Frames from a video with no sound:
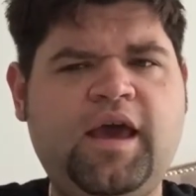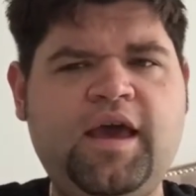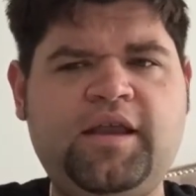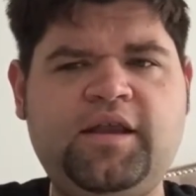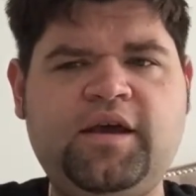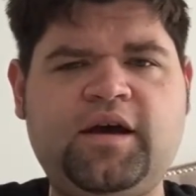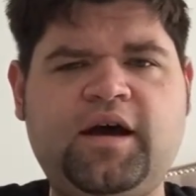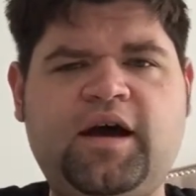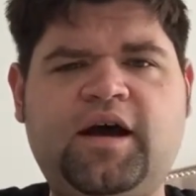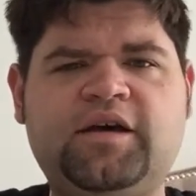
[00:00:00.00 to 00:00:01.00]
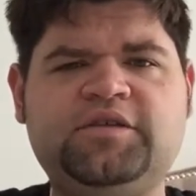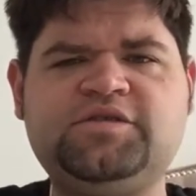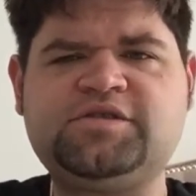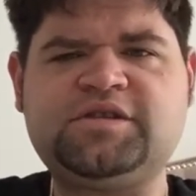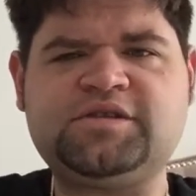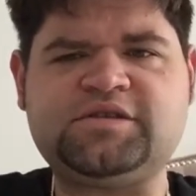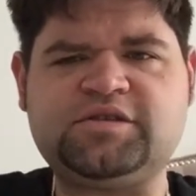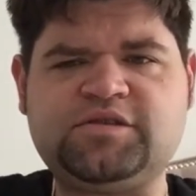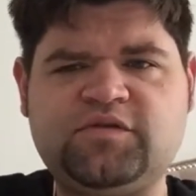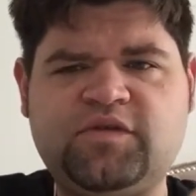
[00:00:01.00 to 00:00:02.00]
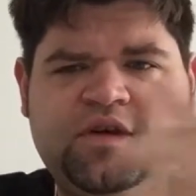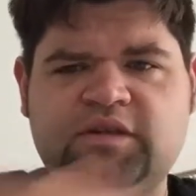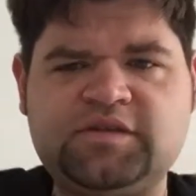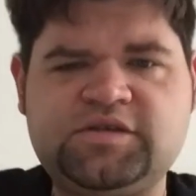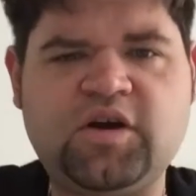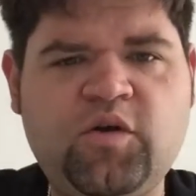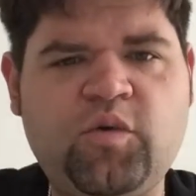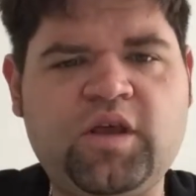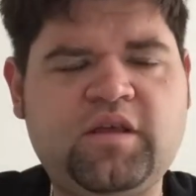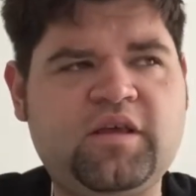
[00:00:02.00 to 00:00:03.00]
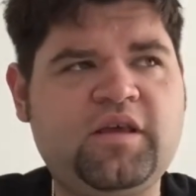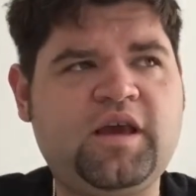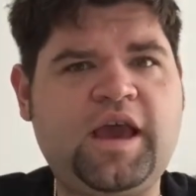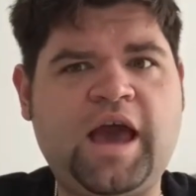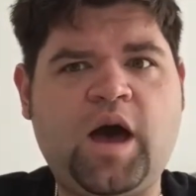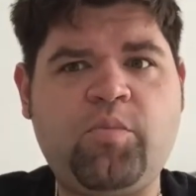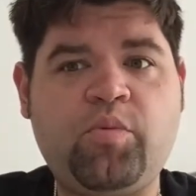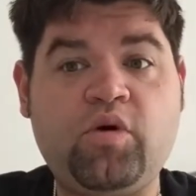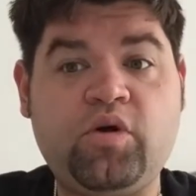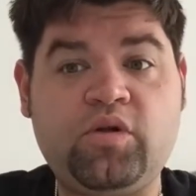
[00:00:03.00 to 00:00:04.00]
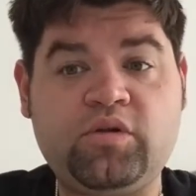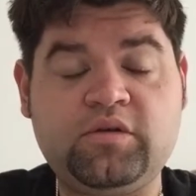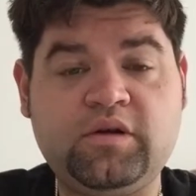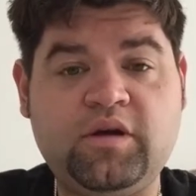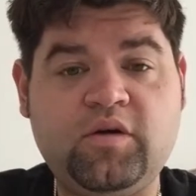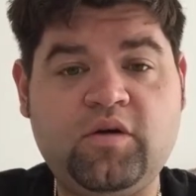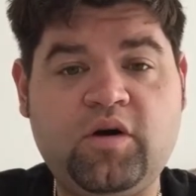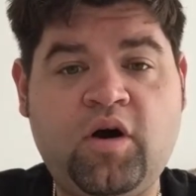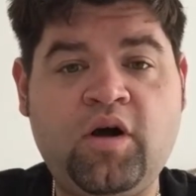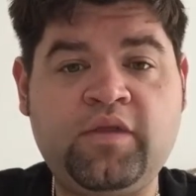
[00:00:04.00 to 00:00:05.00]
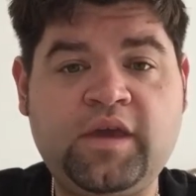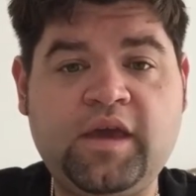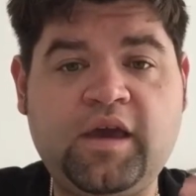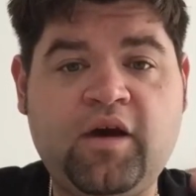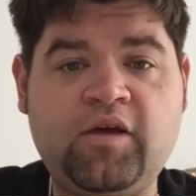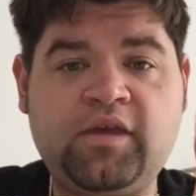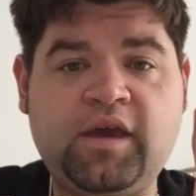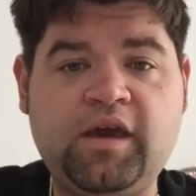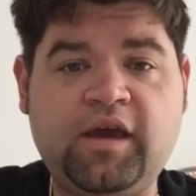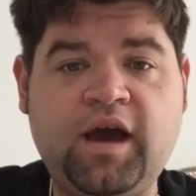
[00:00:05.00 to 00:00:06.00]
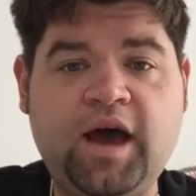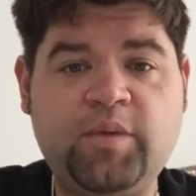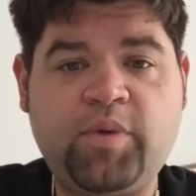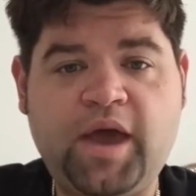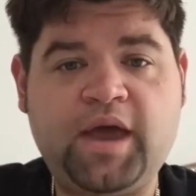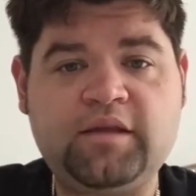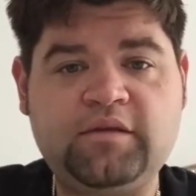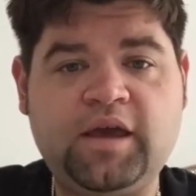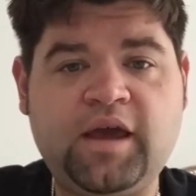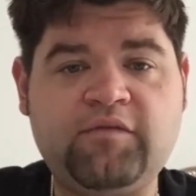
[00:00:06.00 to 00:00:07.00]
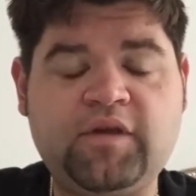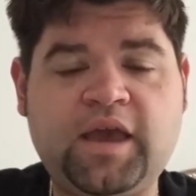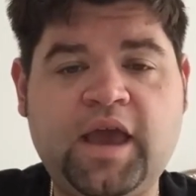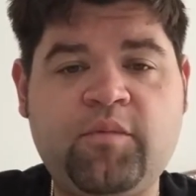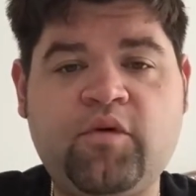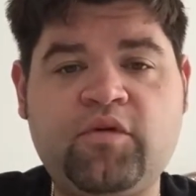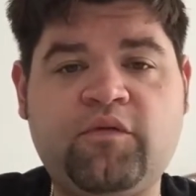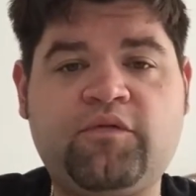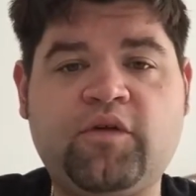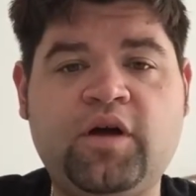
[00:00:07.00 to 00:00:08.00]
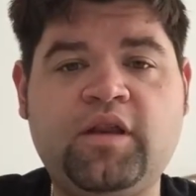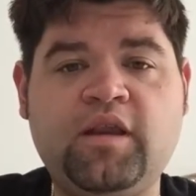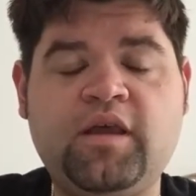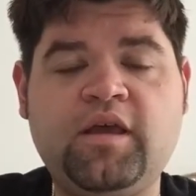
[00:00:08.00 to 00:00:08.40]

And it just is a thing to start with. I think Apple on the iPad they have the camera on the front,